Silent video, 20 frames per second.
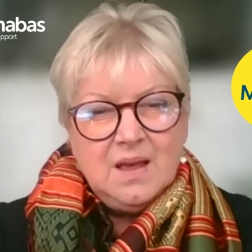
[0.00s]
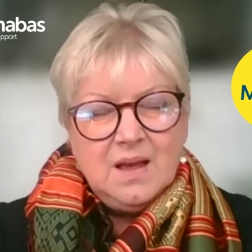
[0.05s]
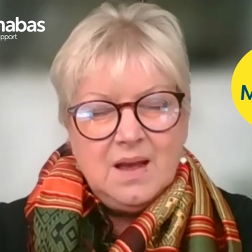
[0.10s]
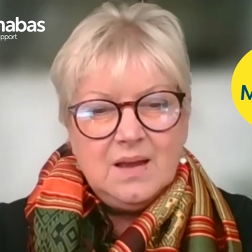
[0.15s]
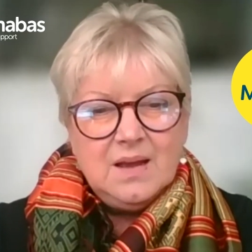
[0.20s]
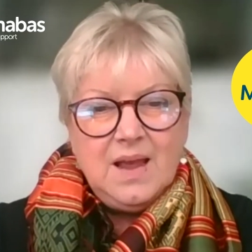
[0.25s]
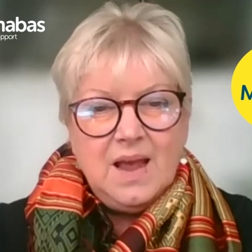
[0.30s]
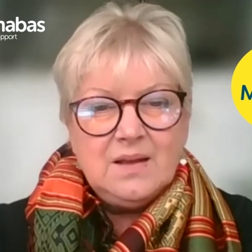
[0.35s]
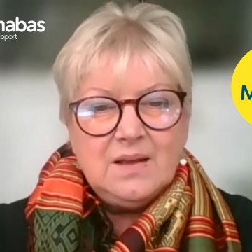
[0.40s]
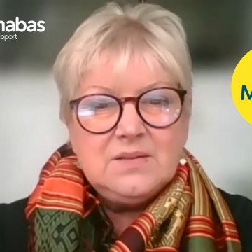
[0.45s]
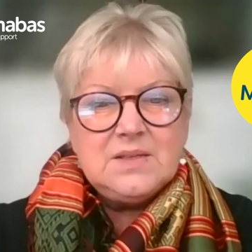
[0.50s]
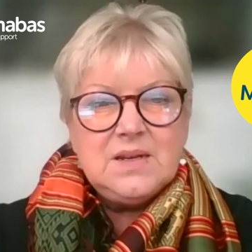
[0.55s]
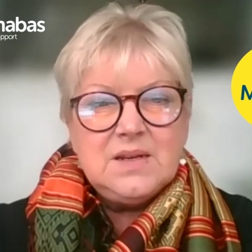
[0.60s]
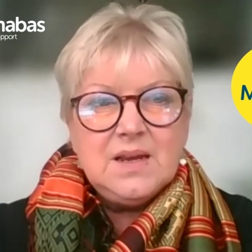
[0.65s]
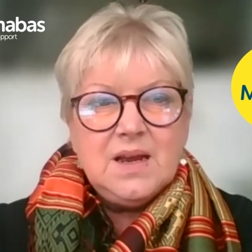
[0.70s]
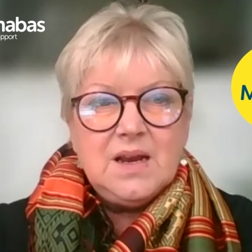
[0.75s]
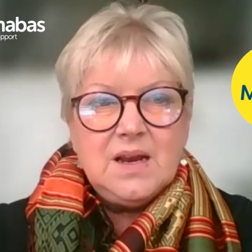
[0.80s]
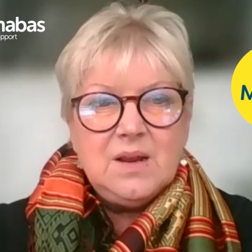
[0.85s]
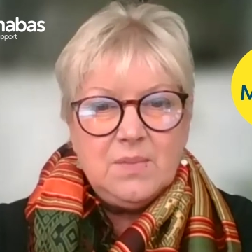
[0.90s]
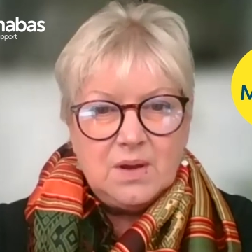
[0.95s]
Our
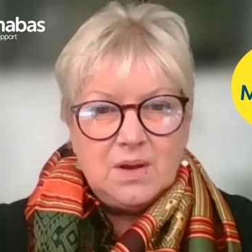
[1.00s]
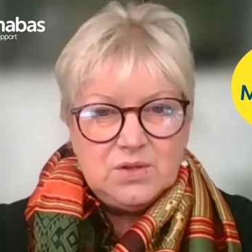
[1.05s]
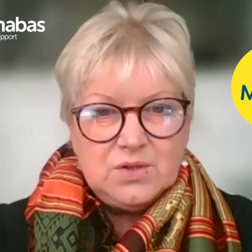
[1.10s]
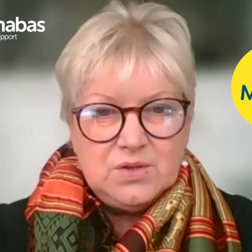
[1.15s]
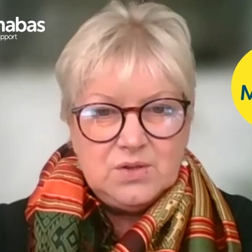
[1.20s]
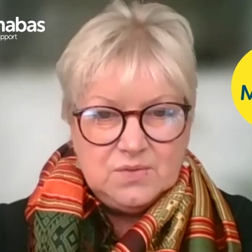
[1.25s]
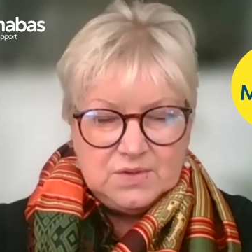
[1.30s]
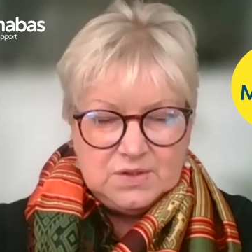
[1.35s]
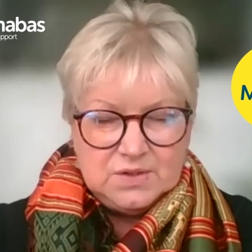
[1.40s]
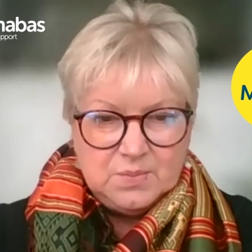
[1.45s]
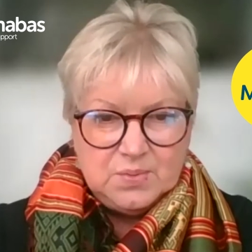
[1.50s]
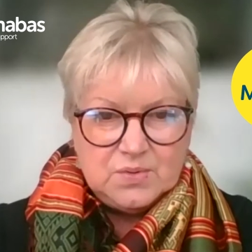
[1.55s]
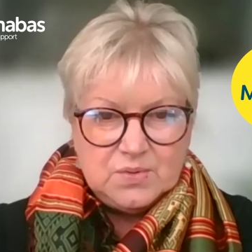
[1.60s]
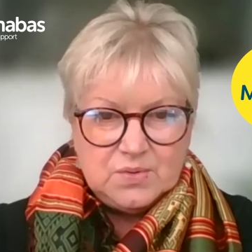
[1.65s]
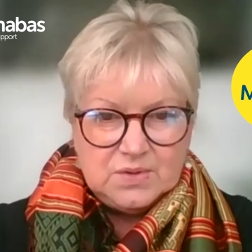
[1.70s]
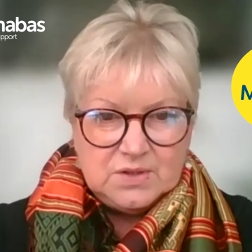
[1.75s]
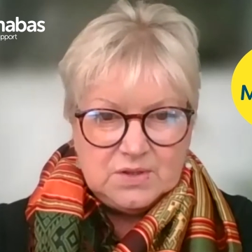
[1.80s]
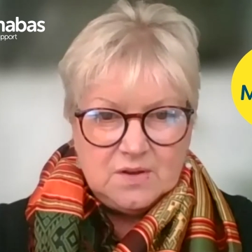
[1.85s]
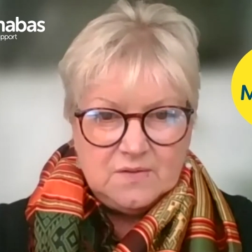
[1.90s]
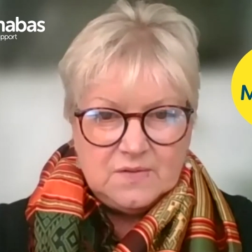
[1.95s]
counselling and emotional support
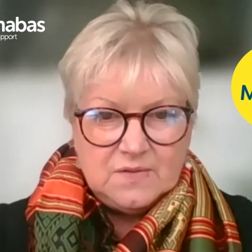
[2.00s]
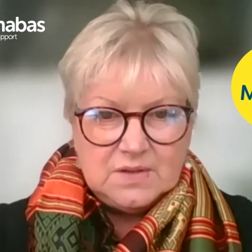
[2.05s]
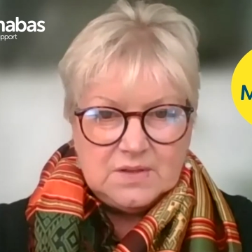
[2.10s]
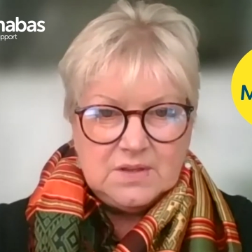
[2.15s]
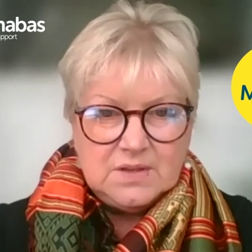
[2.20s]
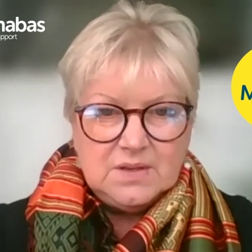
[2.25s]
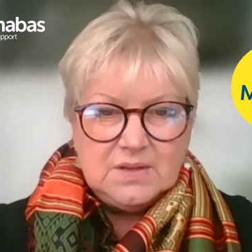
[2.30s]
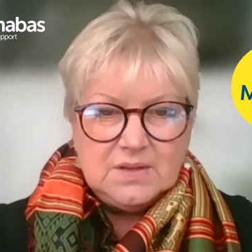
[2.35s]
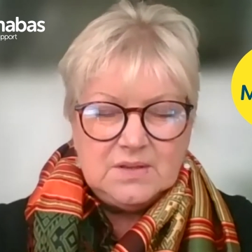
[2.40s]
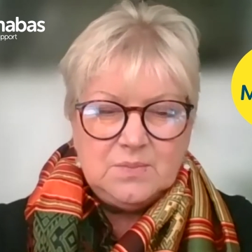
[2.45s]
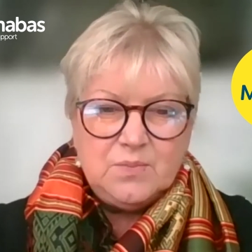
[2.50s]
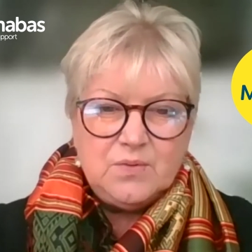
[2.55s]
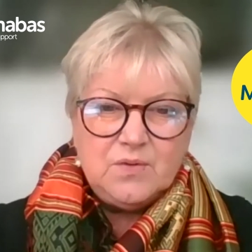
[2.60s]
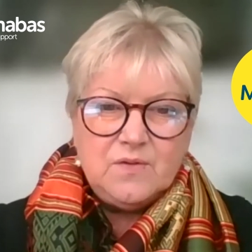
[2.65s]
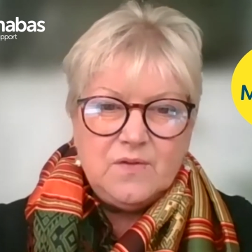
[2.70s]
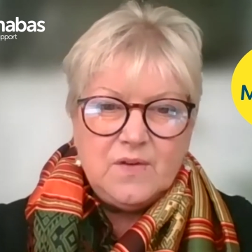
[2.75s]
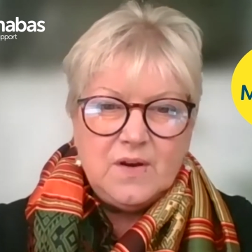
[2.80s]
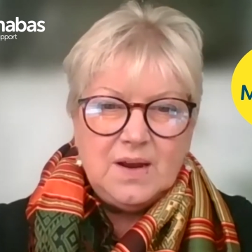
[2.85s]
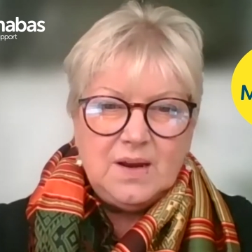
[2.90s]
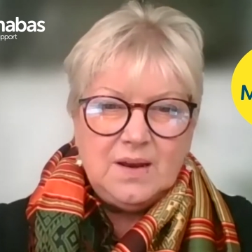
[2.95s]
services
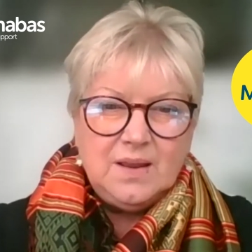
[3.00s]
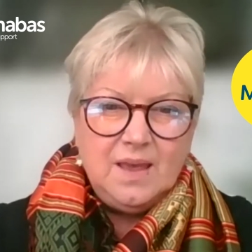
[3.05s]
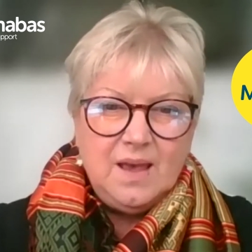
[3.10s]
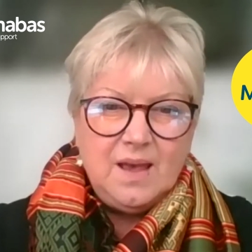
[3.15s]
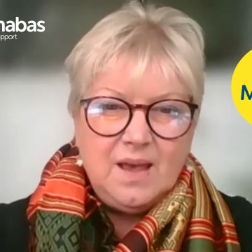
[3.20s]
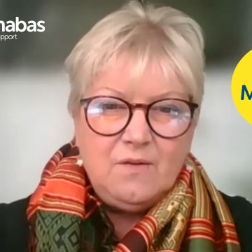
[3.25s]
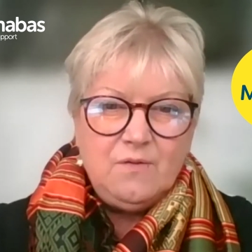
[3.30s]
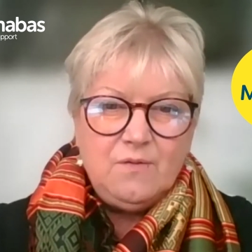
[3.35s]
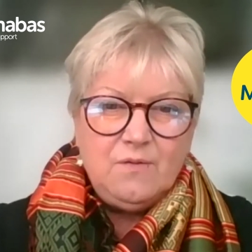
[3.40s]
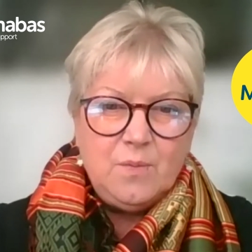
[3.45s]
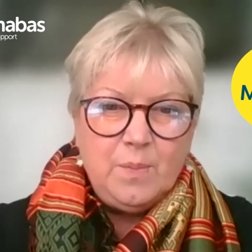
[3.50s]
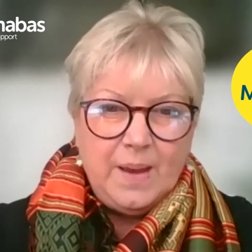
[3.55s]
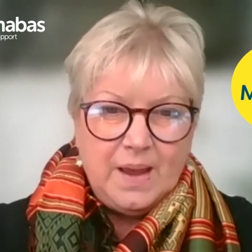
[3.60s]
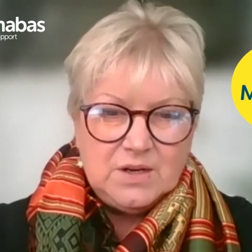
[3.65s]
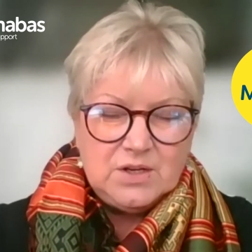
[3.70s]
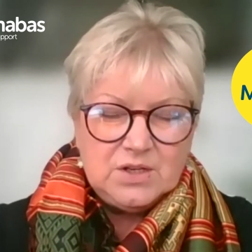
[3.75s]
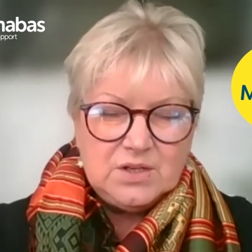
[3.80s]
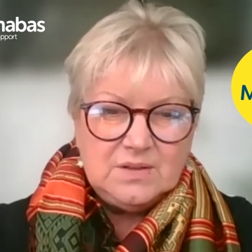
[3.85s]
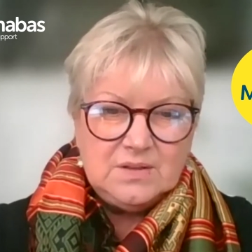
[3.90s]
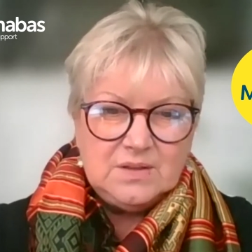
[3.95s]
provide care for
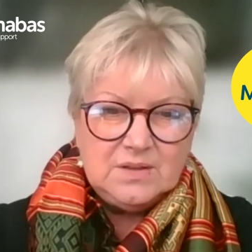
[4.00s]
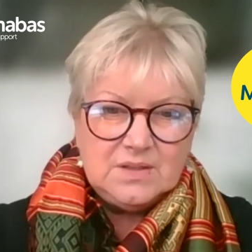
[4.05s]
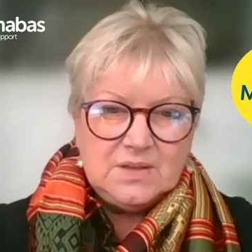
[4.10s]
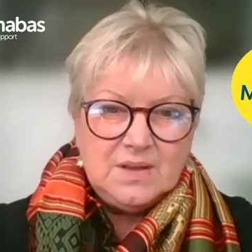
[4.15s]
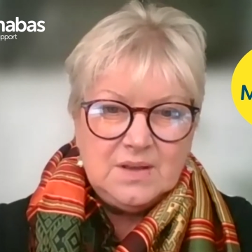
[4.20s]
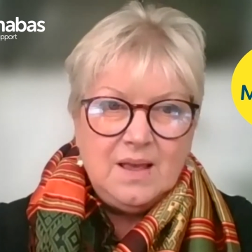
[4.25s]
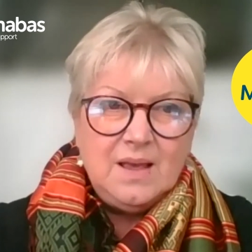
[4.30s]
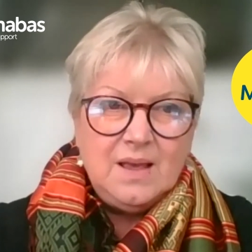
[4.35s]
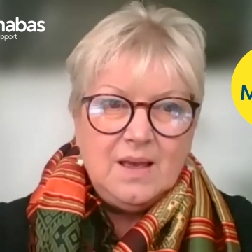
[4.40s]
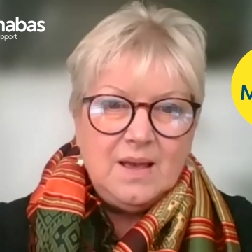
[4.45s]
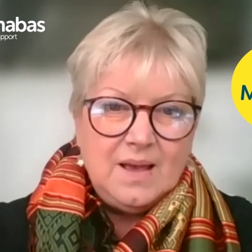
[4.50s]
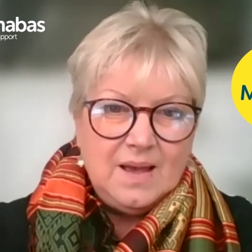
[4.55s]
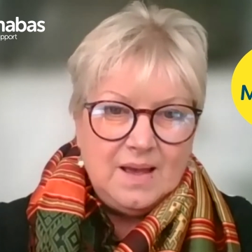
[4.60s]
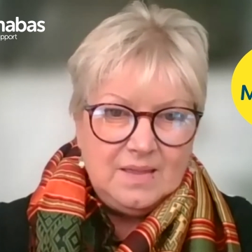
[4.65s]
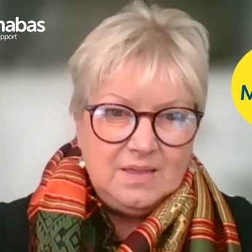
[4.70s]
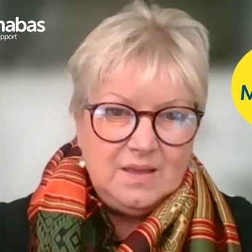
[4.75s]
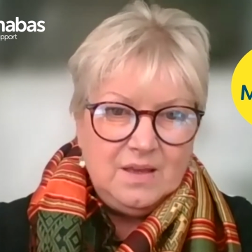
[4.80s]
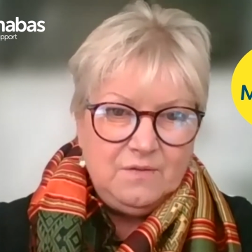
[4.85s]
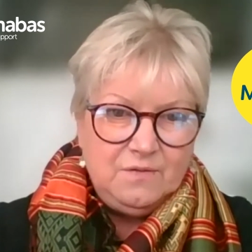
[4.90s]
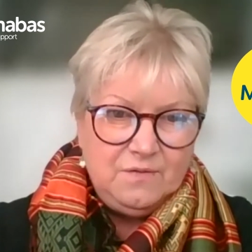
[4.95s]
patients
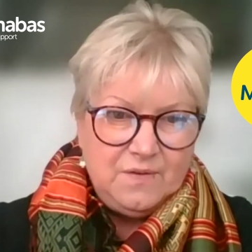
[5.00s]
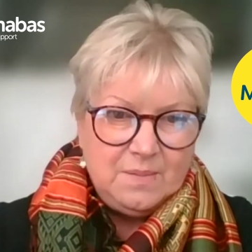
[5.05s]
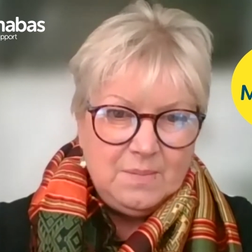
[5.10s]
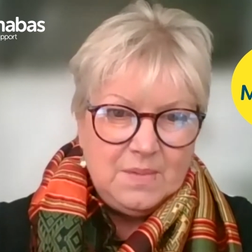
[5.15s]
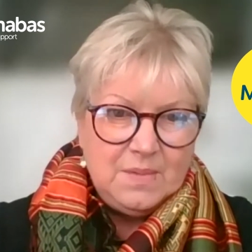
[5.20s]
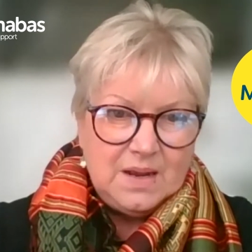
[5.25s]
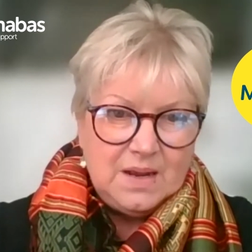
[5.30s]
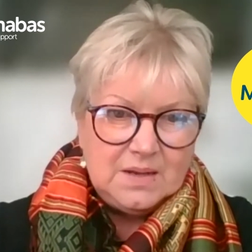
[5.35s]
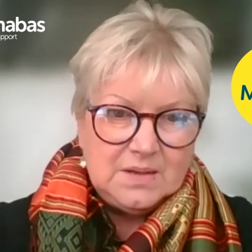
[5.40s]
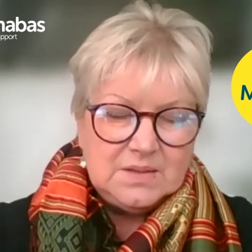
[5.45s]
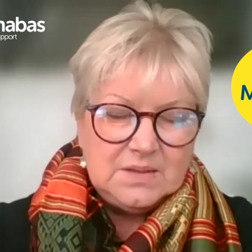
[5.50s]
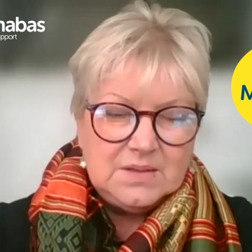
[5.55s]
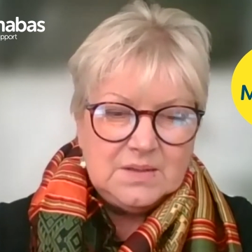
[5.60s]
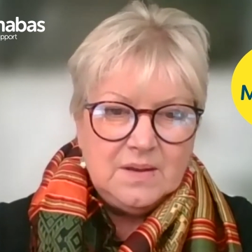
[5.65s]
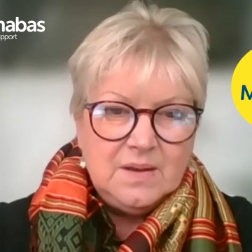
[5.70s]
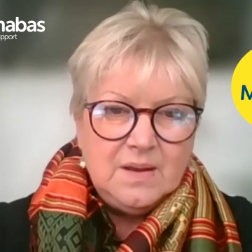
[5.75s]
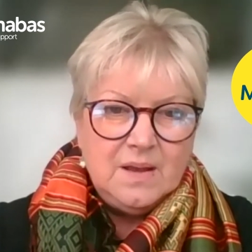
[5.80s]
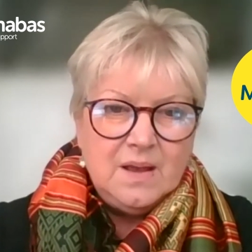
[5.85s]
and their families.